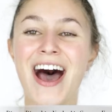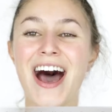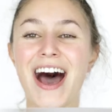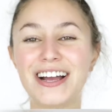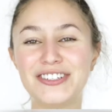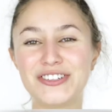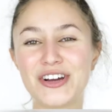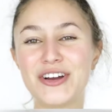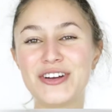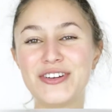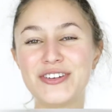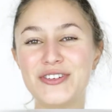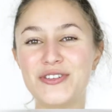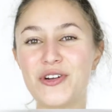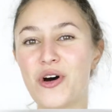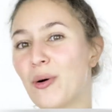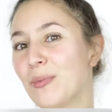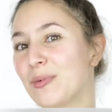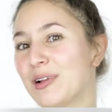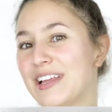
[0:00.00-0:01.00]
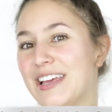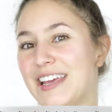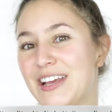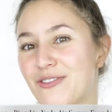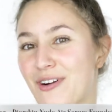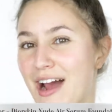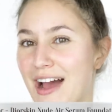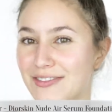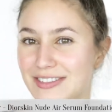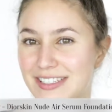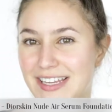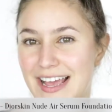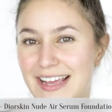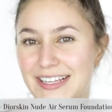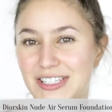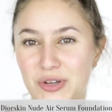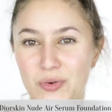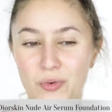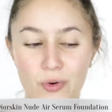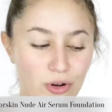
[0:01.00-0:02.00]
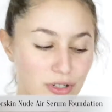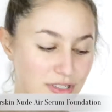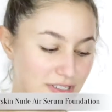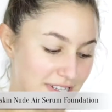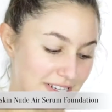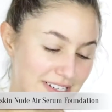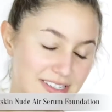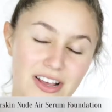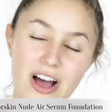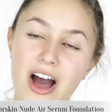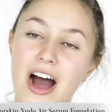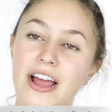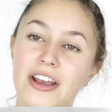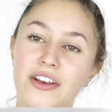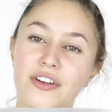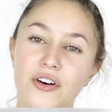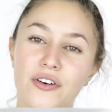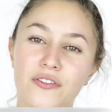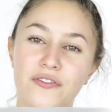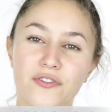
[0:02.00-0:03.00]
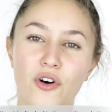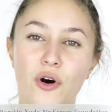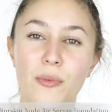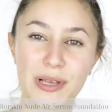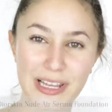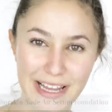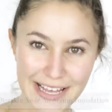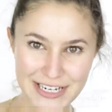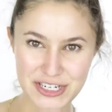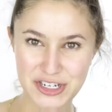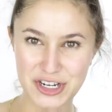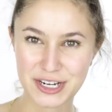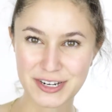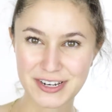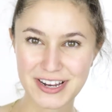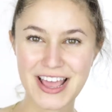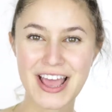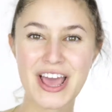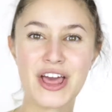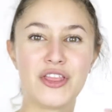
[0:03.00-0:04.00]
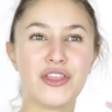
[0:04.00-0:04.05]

I don't normally gravitate towards this kind of formulation,